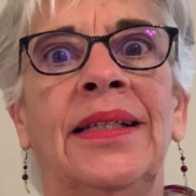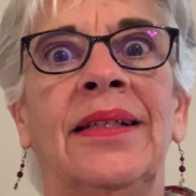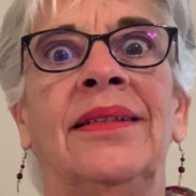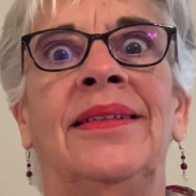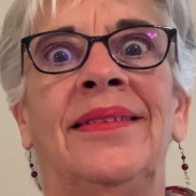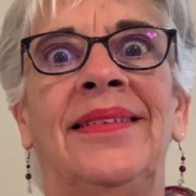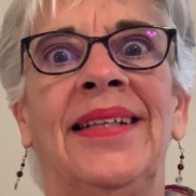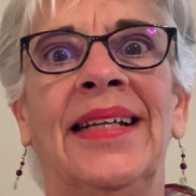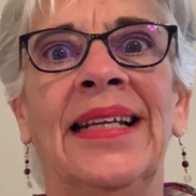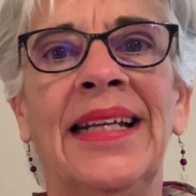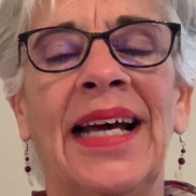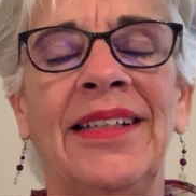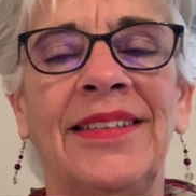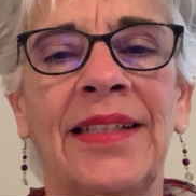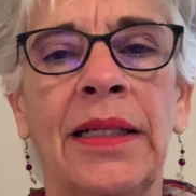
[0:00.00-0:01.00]
and
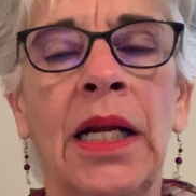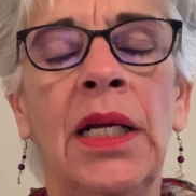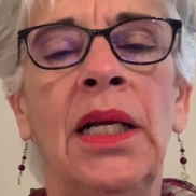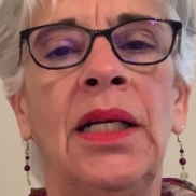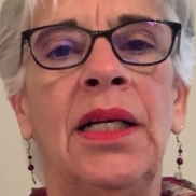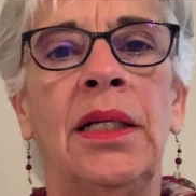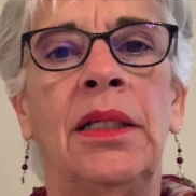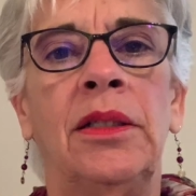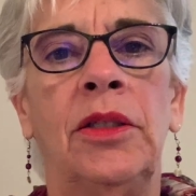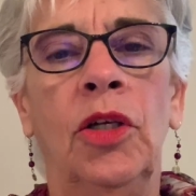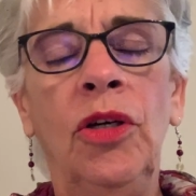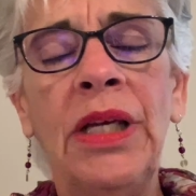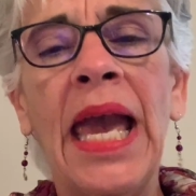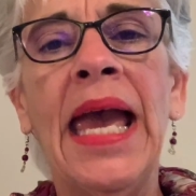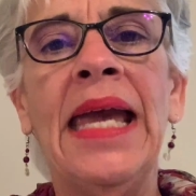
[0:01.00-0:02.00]
I said,
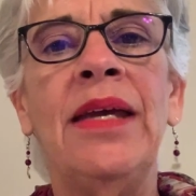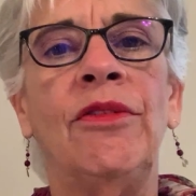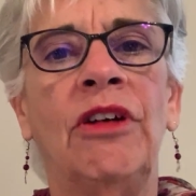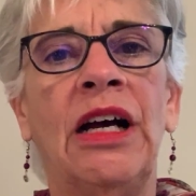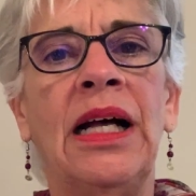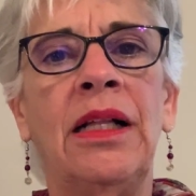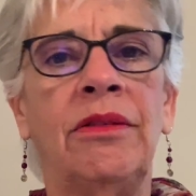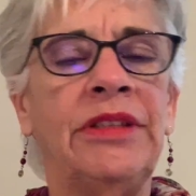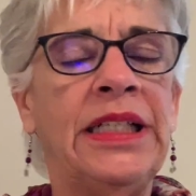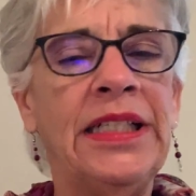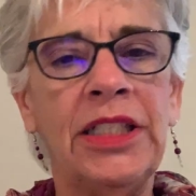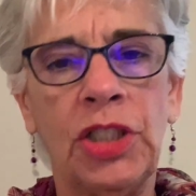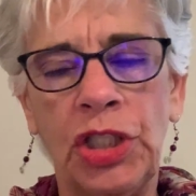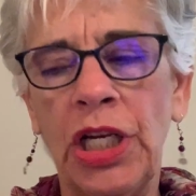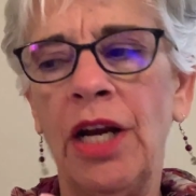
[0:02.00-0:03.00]
okay, well, we
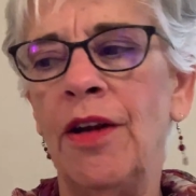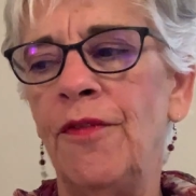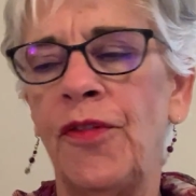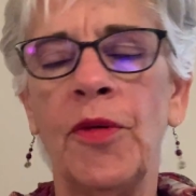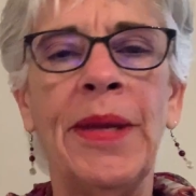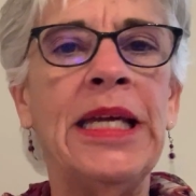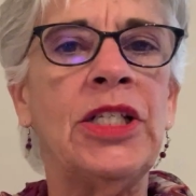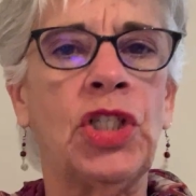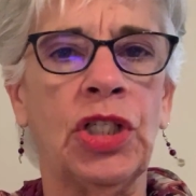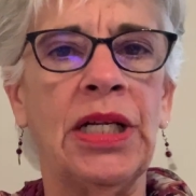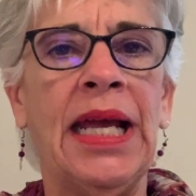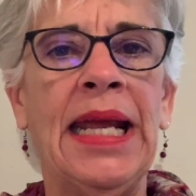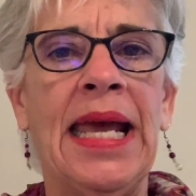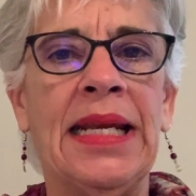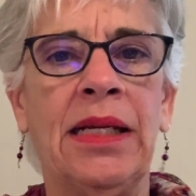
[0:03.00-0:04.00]
need to share information.
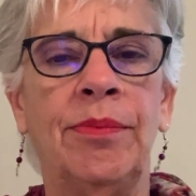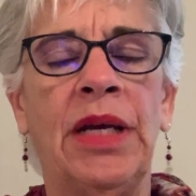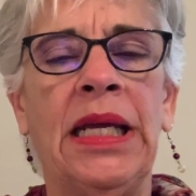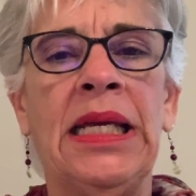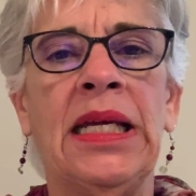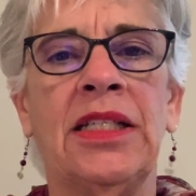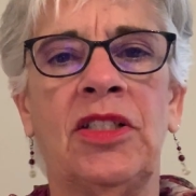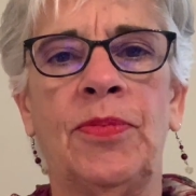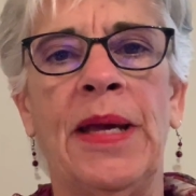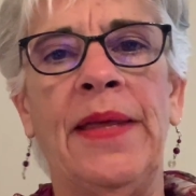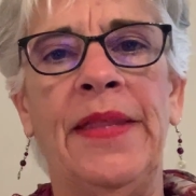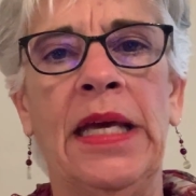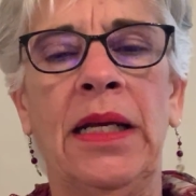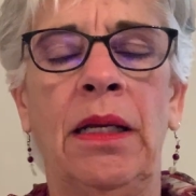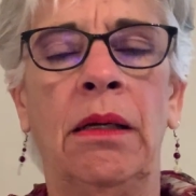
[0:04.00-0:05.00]
I had it in my hands by
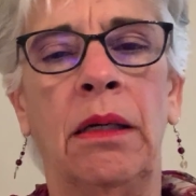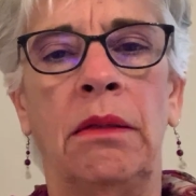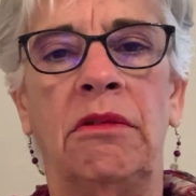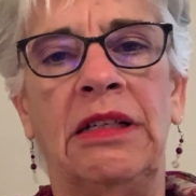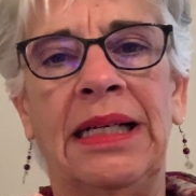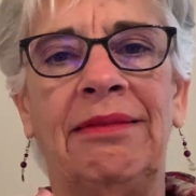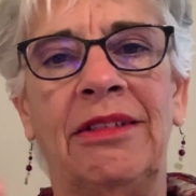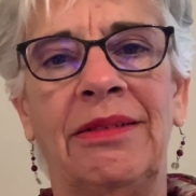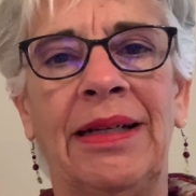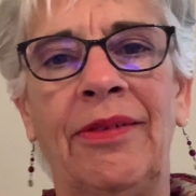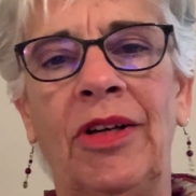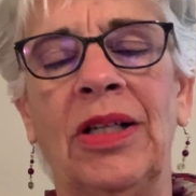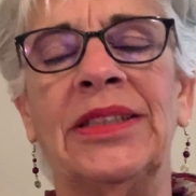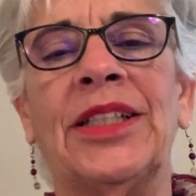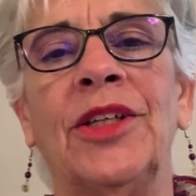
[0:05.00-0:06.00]
then. Oh, whatever,
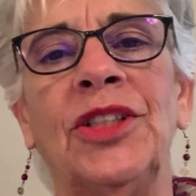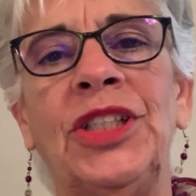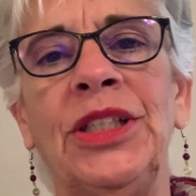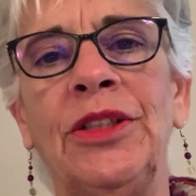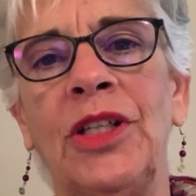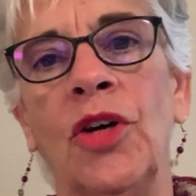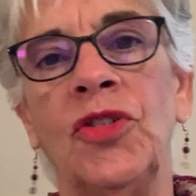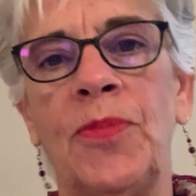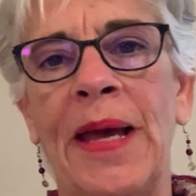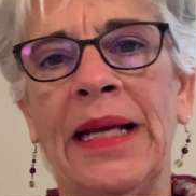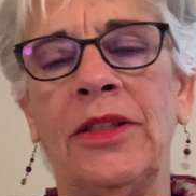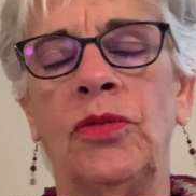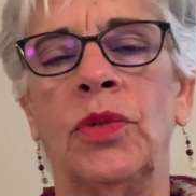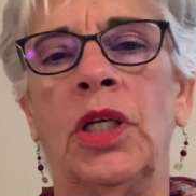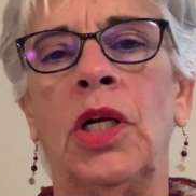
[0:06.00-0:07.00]
whatever. So she goes
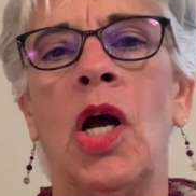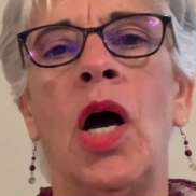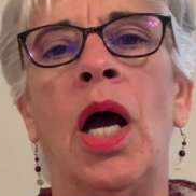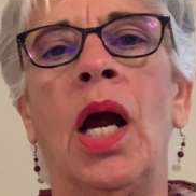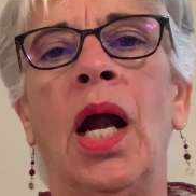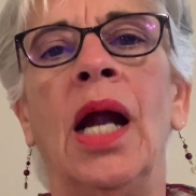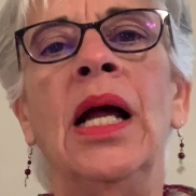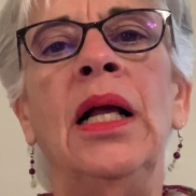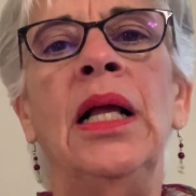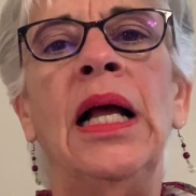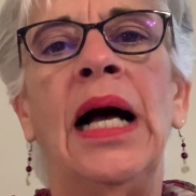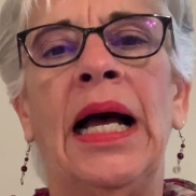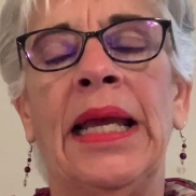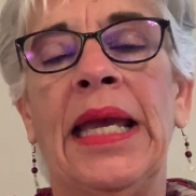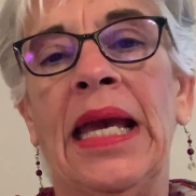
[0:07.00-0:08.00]
back to her car.
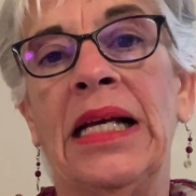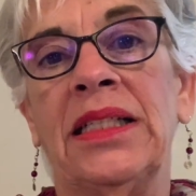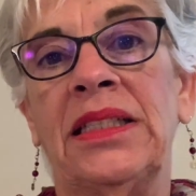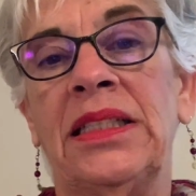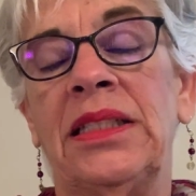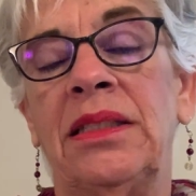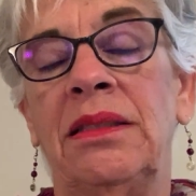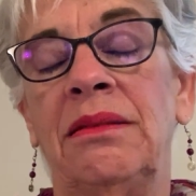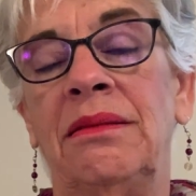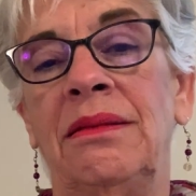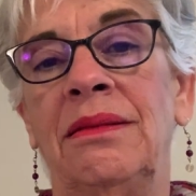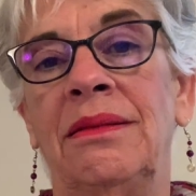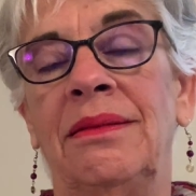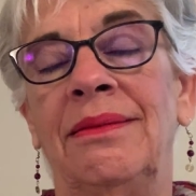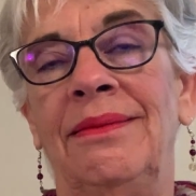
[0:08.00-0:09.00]
I guess,
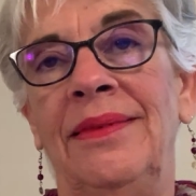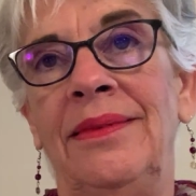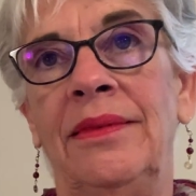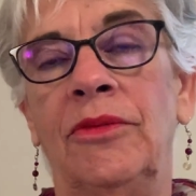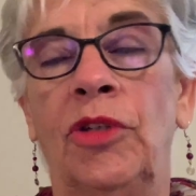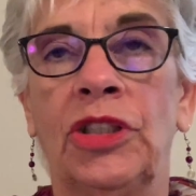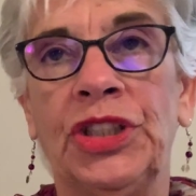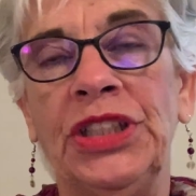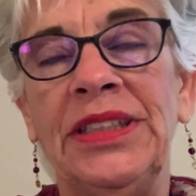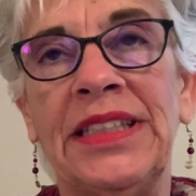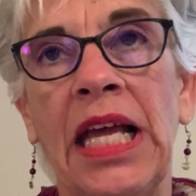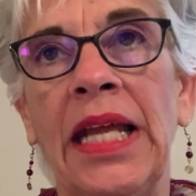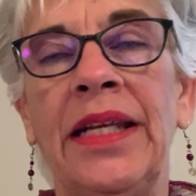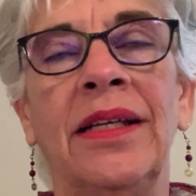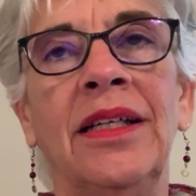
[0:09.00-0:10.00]
well, she
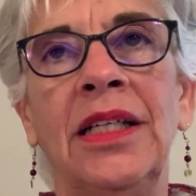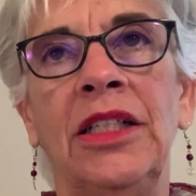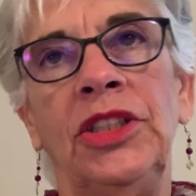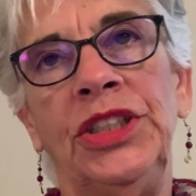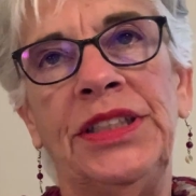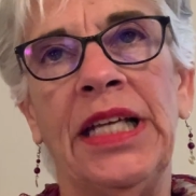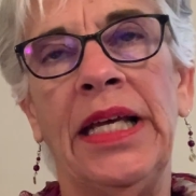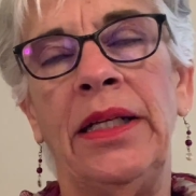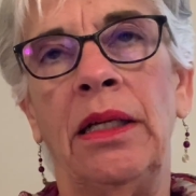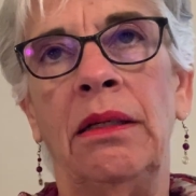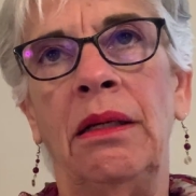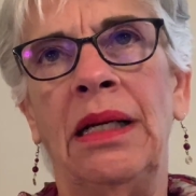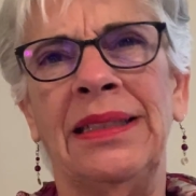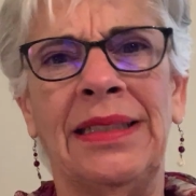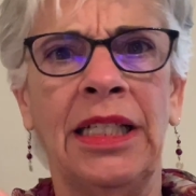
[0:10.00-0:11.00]
said, she said,
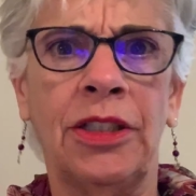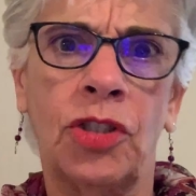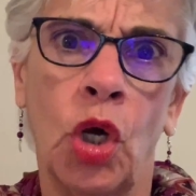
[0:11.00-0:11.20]
I said,